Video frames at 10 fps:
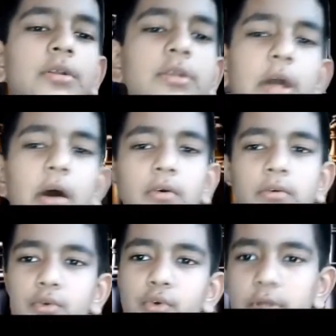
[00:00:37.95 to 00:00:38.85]
Now,
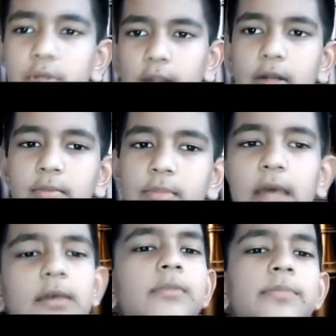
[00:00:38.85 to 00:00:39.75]
note that
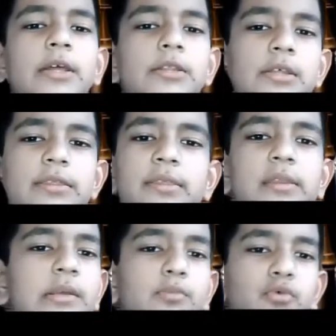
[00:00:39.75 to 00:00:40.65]
black can play these
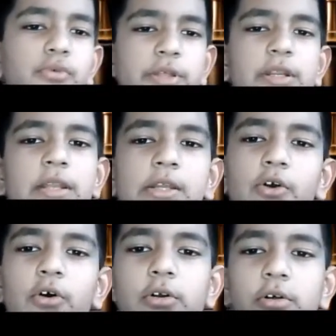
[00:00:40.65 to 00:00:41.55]
three moves in any
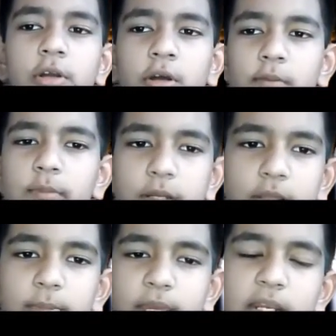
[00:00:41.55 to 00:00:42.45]
order, but the
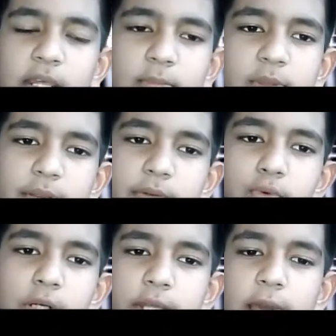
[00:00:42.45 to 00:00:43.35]
main aim is to
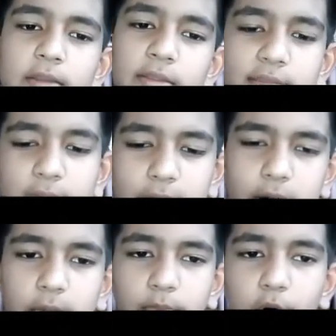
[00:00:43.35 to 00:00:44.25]
attack the
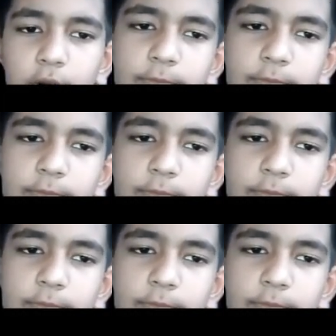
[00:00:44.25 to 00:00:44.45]
central pawn.